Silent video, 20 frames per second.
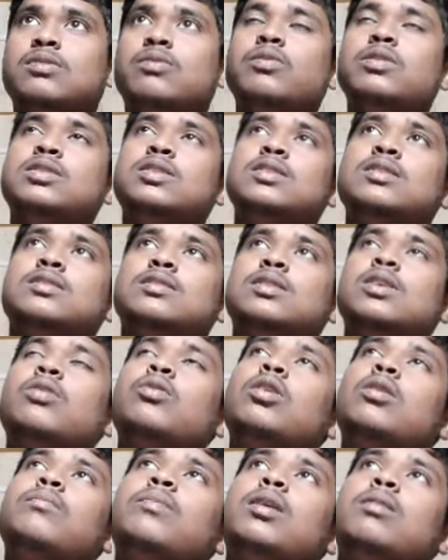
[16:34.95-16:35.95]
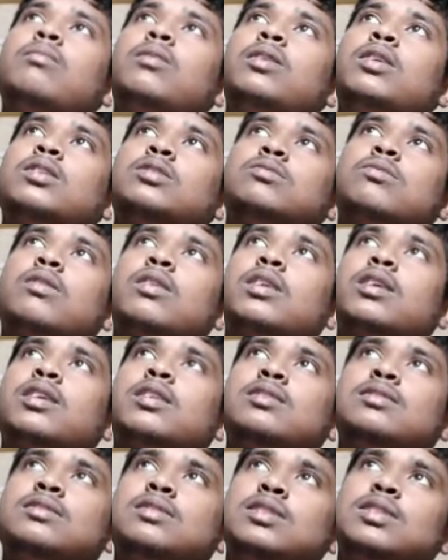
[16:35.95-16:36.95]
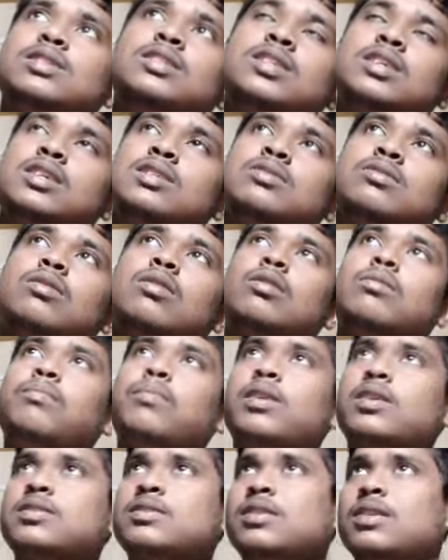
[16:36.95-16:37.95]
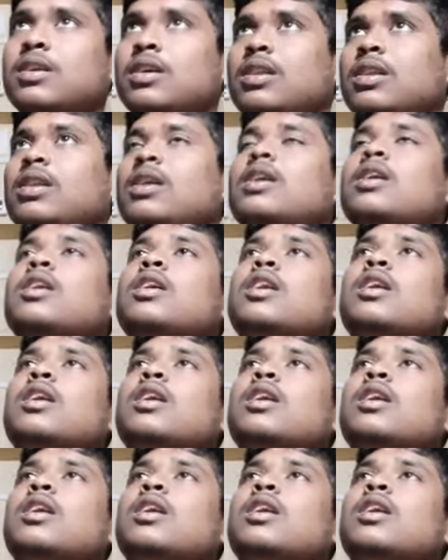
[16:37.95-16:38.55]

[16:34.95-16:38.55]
which is Newton per meter square in CGS or Pascal,